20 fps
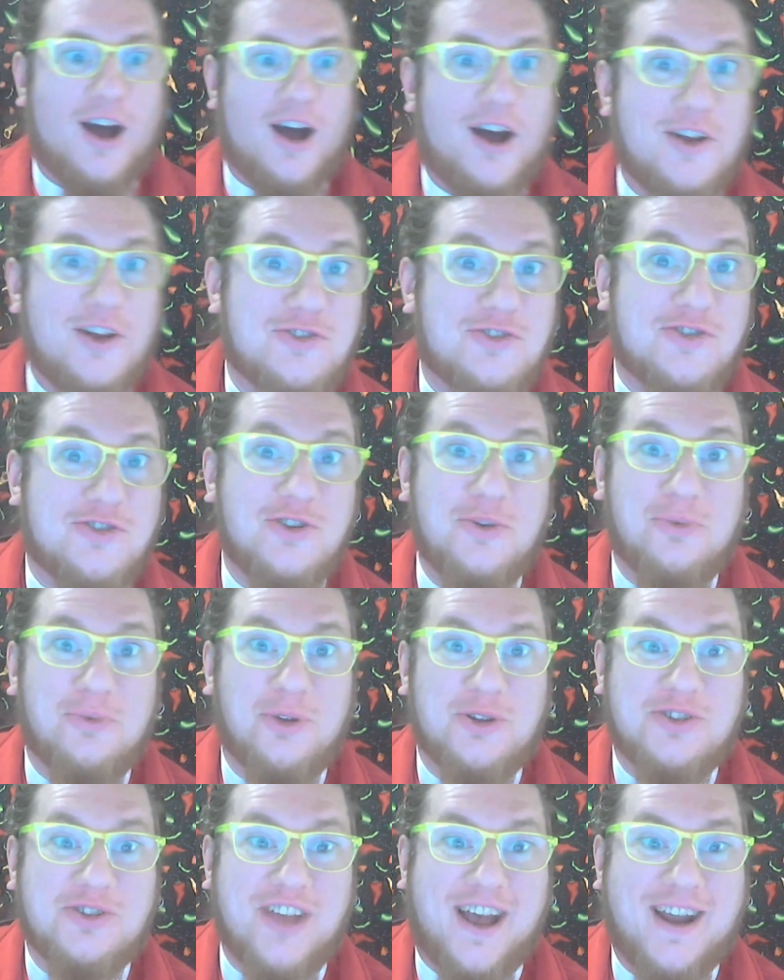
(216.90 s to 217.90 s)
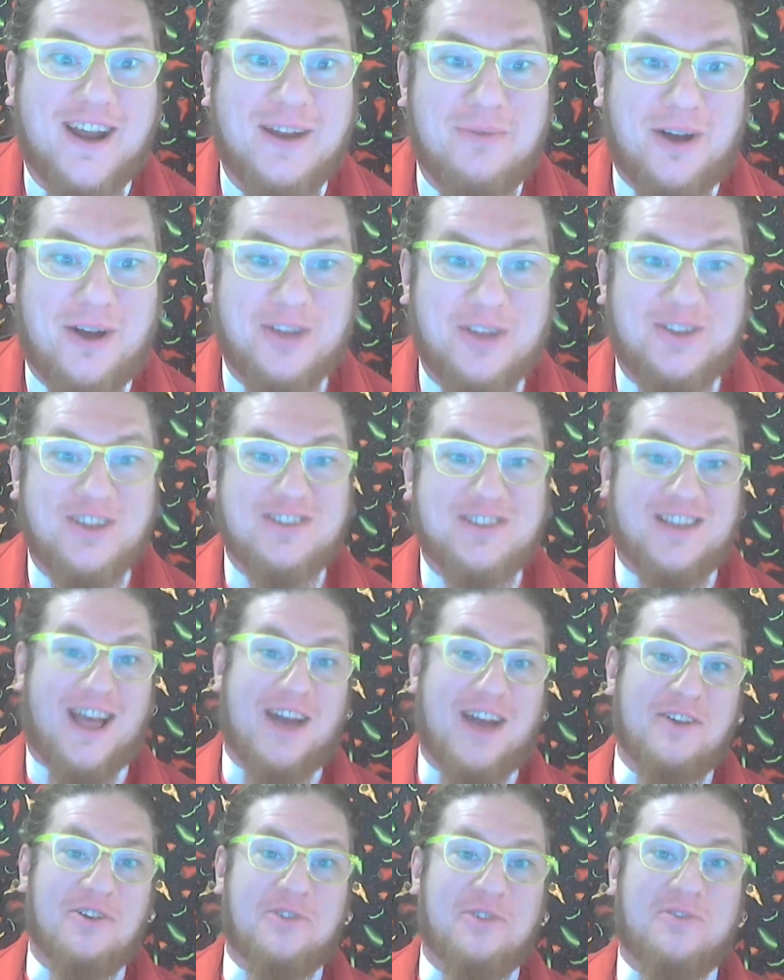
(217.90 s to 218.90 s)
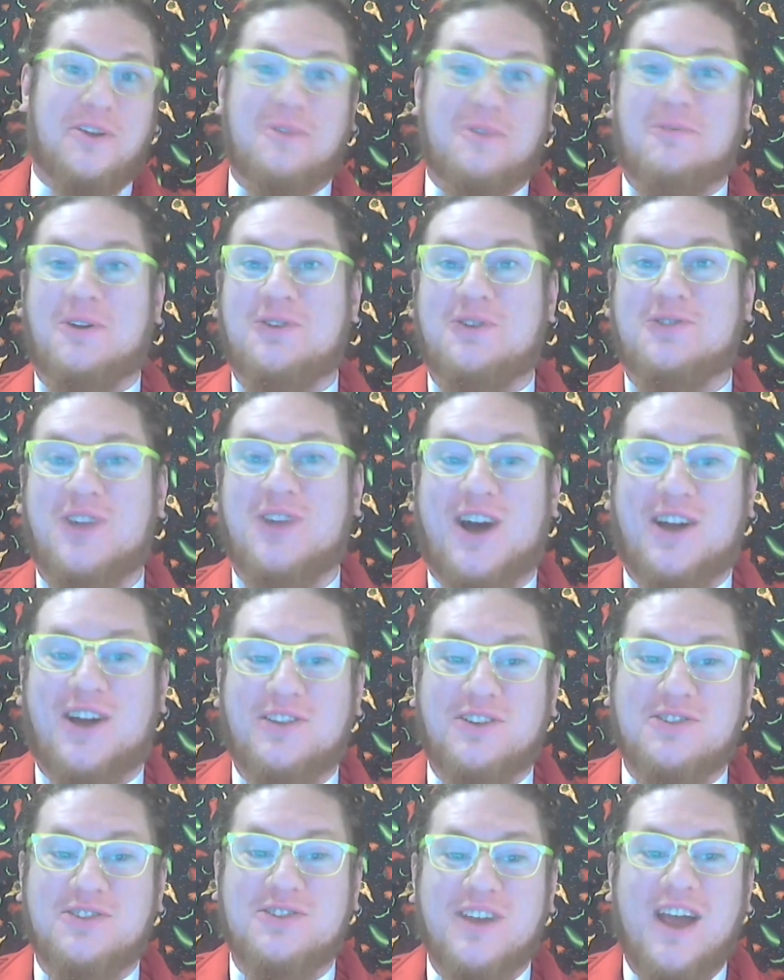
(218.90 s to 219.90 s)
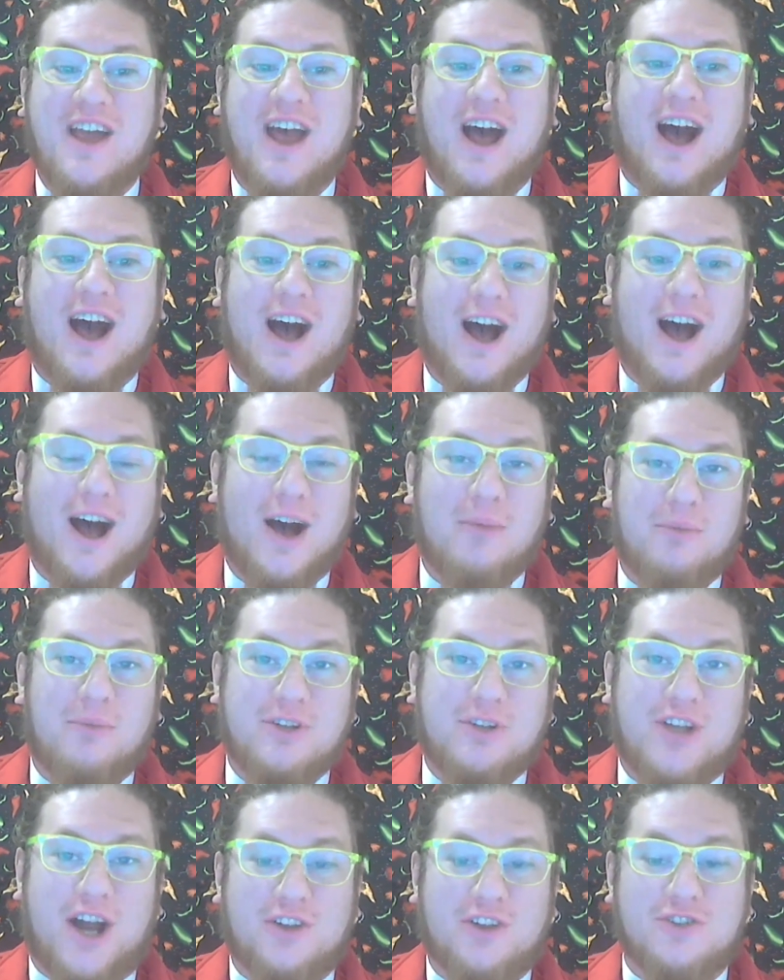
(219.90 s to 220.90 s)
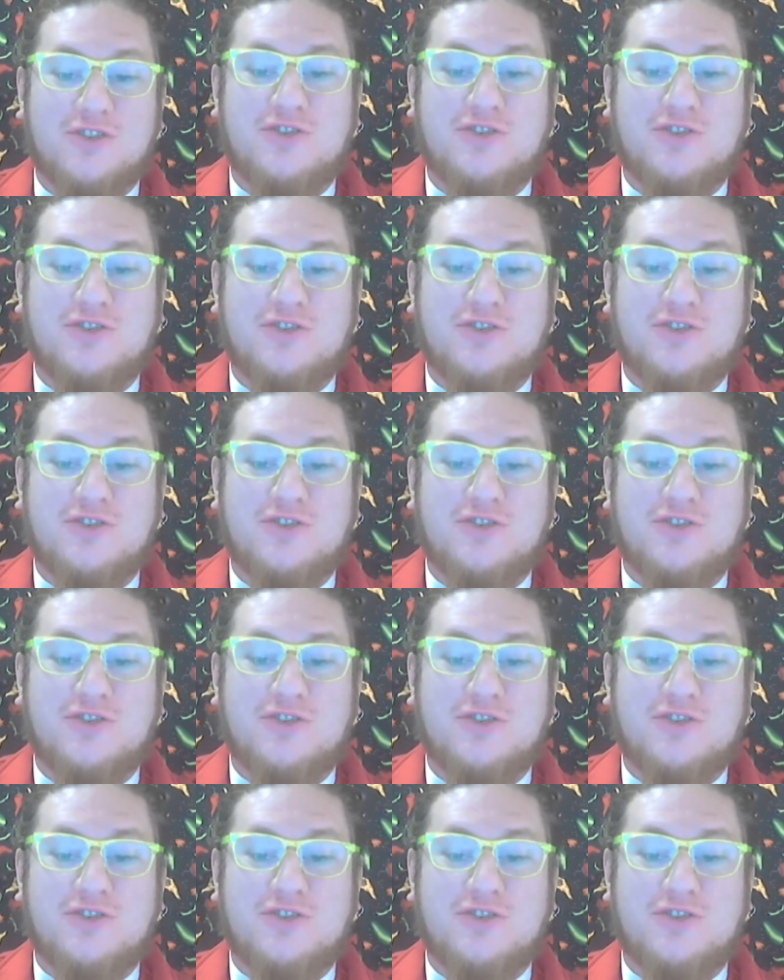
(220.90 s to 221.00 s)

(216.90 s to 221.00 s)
super excited about this. I don't know if anybody saw this, uh, but Dr.